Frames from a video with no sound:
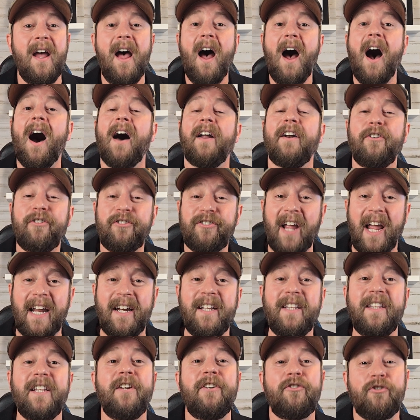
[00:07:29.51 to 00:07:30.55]
understanding
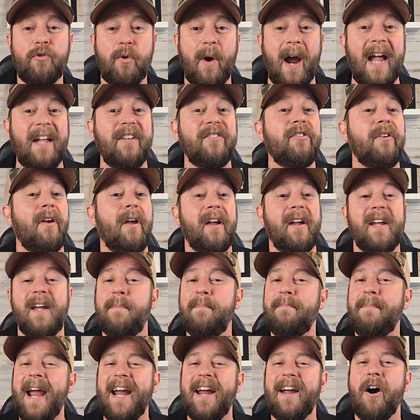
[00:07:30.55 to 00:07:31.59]
these trends can
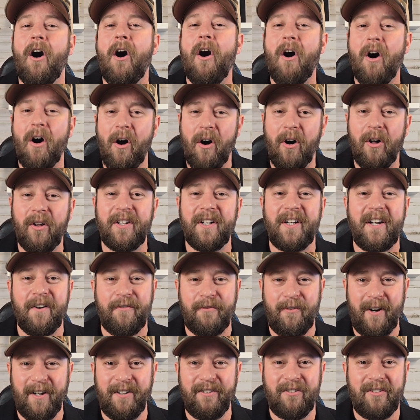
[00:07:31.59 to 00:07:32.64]
make all the
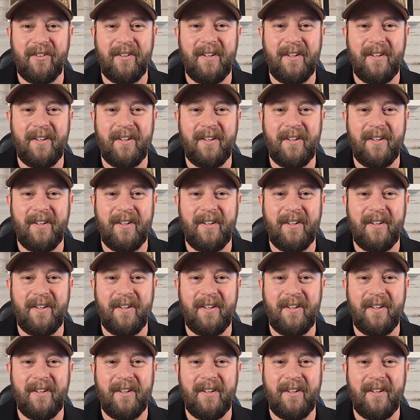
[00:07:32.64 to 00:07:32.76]
difference.